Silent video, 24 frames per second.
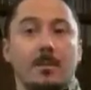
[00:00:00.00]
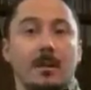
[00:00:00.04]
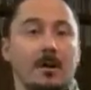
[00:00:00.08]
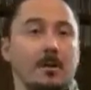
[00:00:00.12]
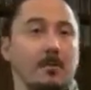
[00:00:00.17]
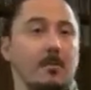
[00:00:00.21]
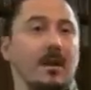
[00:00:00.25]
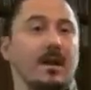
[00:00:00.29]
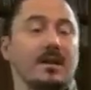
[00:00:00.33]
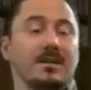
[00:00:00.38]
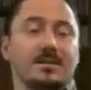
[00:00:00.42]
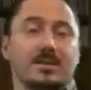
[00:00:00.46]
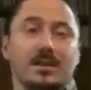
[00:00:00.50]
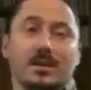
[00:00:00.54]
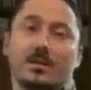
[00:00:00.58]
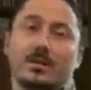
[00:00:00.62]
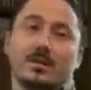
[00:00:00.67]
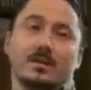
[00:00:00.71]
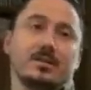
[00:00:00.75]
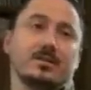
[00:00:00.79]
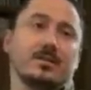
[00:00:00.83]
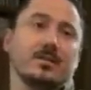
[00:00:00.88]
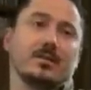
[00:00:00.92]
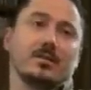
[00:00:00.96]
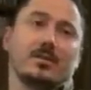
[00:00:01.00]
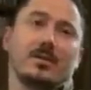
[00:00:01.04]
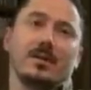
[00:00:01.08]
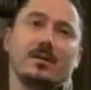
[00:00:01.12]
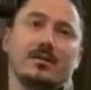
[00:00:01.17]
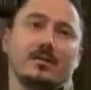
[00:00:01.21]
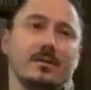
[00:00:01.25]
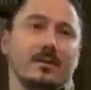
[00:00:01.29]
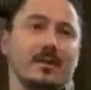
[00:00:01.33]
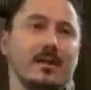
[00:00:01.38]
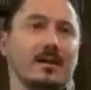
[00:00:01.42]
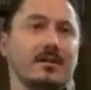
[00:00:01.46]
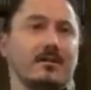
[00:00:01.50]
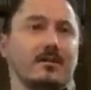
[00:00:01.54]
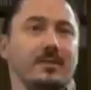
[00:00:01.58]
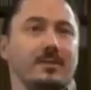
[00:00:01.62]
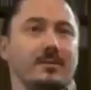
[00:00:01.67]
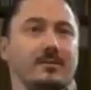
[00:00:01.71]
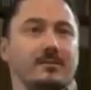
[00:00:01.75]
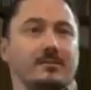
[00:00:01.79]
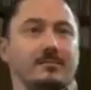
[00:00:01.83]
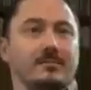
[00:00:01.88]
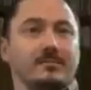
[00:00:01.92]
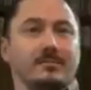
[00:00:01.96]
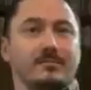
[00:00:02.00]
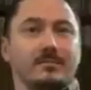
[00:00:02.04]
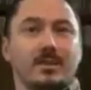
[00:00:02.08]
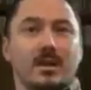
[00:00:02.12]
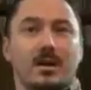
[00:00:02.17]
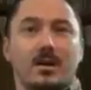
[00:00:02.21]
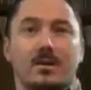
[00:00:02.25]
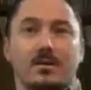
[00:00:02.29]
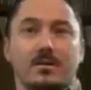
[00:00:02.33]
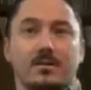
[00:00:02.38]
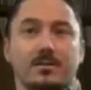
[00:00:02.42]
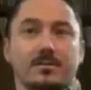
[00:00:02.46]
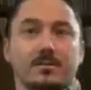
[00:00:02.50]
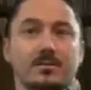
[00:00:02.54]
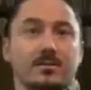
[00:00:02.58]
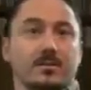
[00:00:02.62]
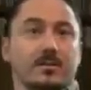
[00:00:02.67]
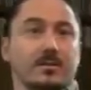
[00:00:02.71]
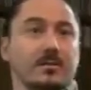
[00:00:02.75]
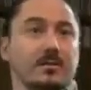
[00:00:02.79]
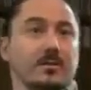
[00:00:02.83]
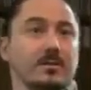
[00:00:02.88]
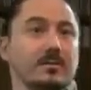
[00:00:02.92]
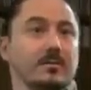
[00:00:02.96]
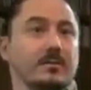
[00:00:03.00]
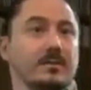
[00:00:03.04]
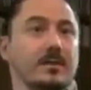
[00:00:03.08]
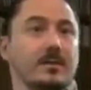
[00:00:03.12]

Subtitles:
Paramedics generally start around $11 or